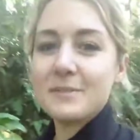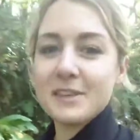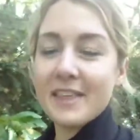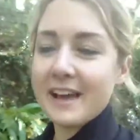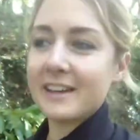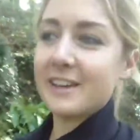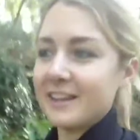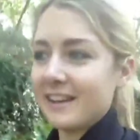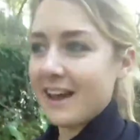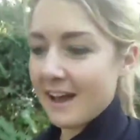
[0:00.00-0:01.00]
So that
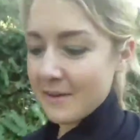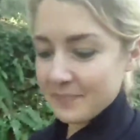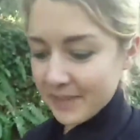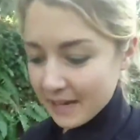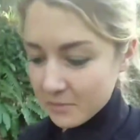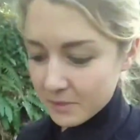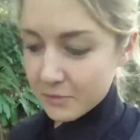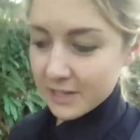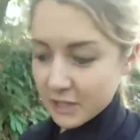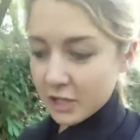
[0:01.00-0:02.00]
can be a
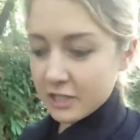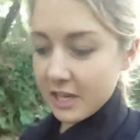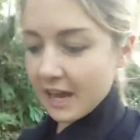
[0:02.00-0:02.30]
really good